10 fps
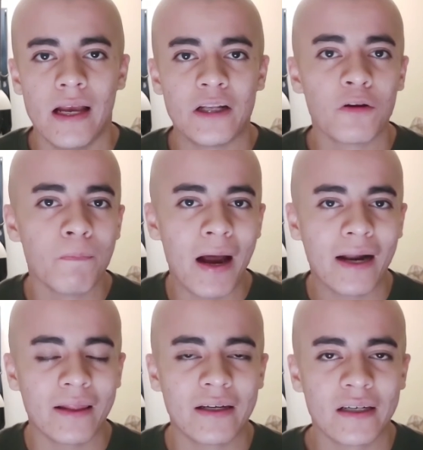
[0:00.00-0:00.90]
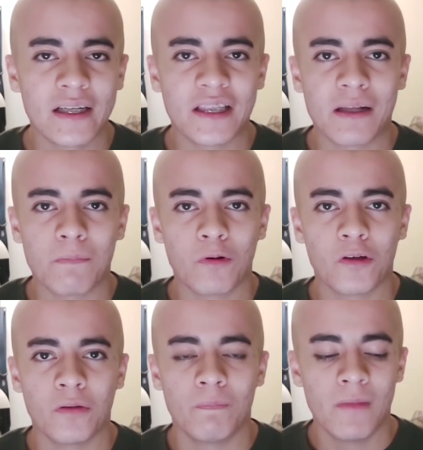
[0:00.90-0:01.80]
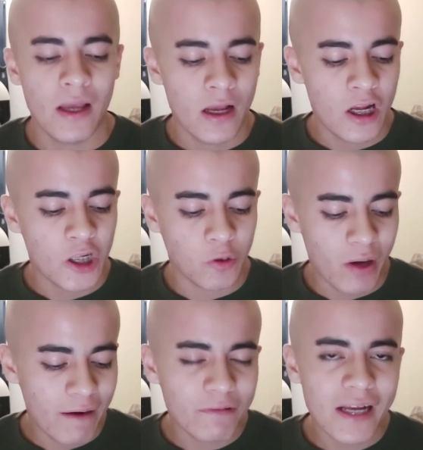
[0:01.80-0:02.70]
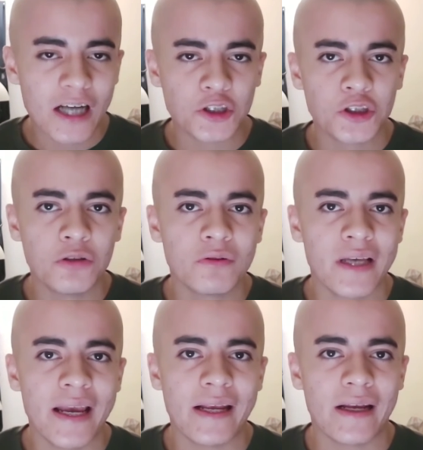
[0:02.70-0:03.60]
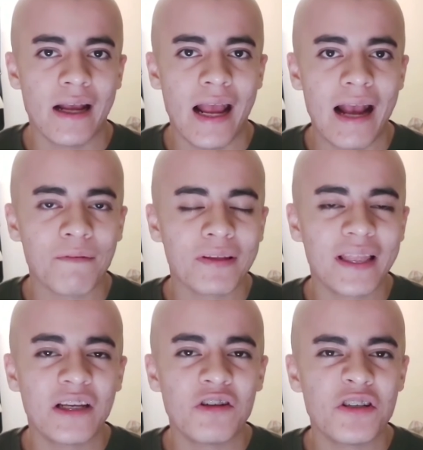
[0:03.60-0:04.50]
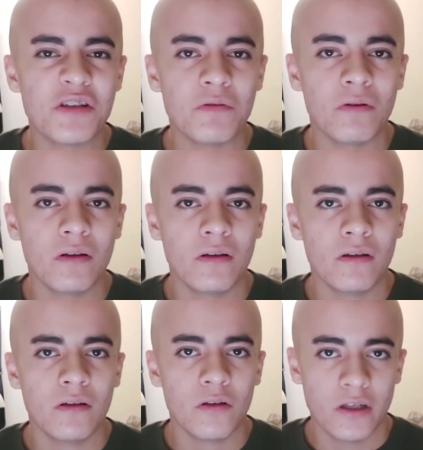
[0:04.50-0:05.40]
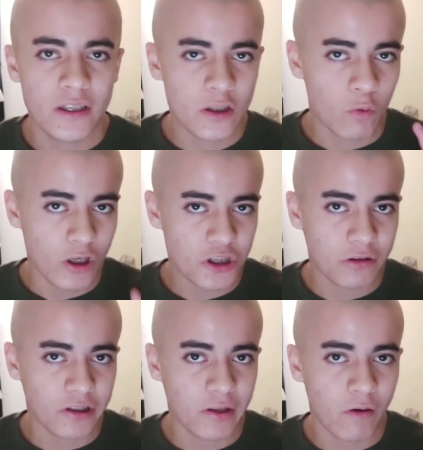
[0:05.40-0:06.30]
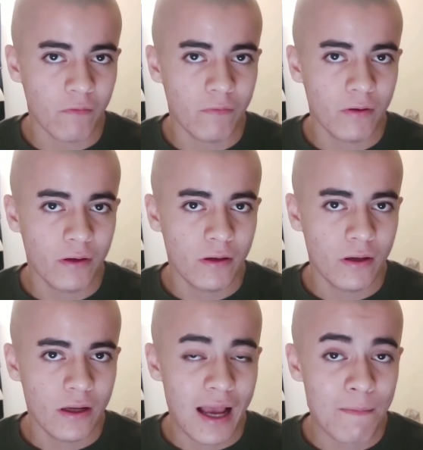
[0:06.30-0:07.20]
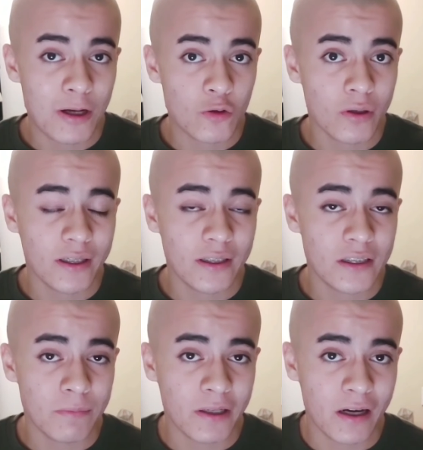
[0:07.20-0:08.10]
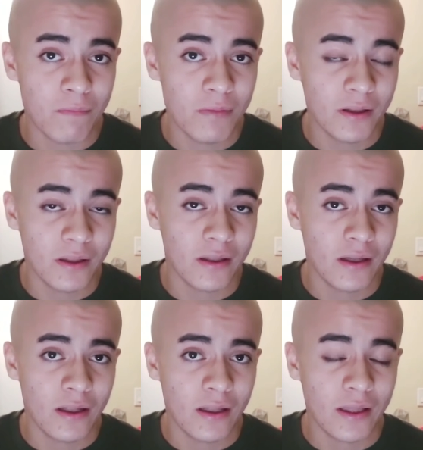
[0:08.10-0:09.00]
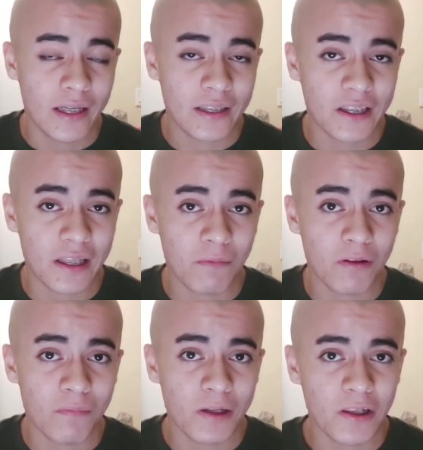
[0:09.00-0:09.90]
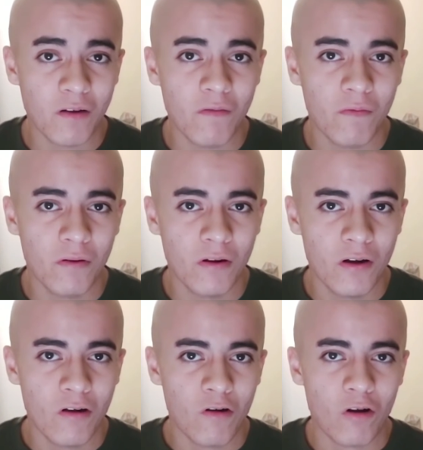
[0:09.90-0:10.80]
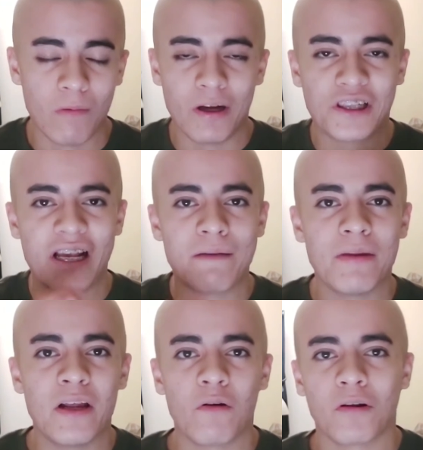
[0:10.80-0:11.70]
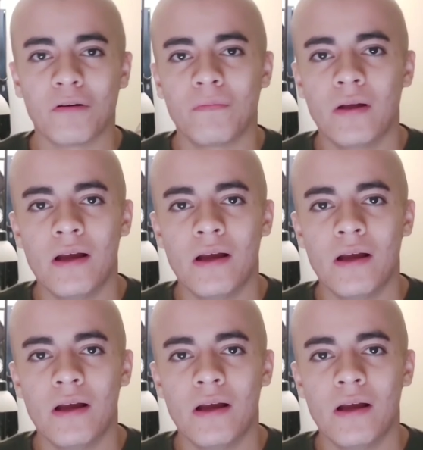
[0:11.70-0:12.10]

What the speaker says: and you're battling against that person. So every action you take, everything you do, you need to question yourself. Am I doing it to become like this level of myself, or am I staying mediocre?